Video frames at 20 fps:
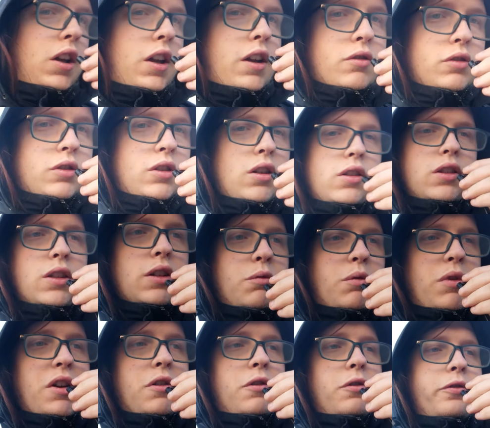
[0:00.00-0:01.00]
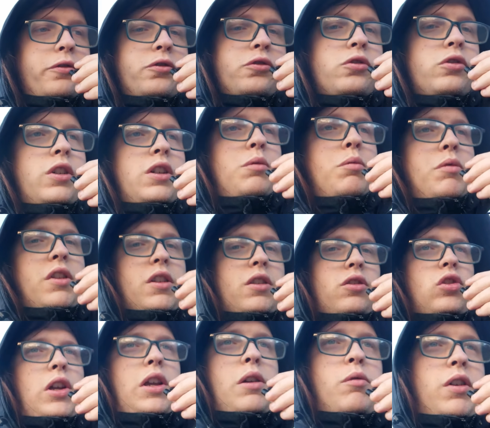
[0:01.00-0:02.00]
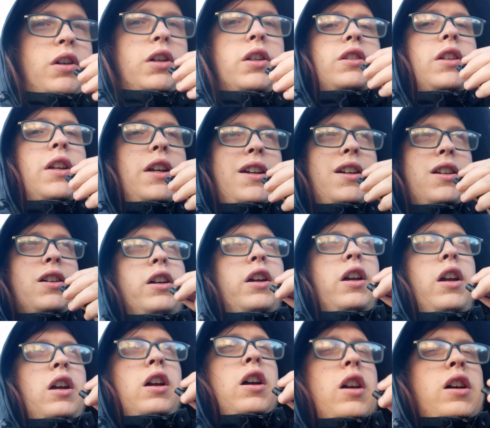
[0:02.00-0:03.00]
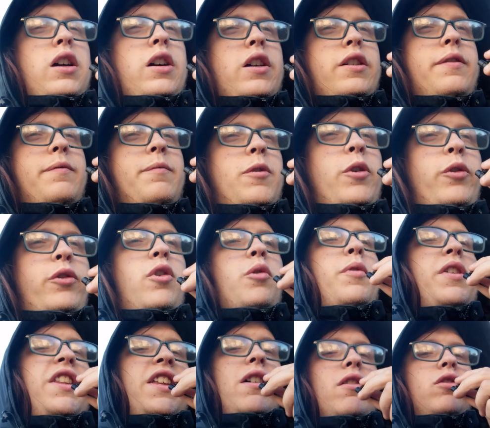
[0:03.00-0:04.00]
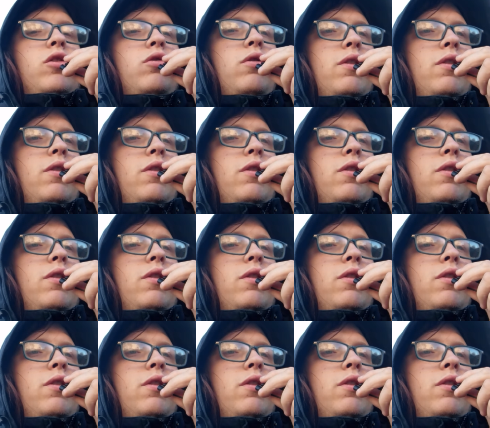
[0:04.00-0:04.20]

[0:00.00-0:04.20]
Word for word: It was only about a three minute train ride to here. Um, I've got my lounge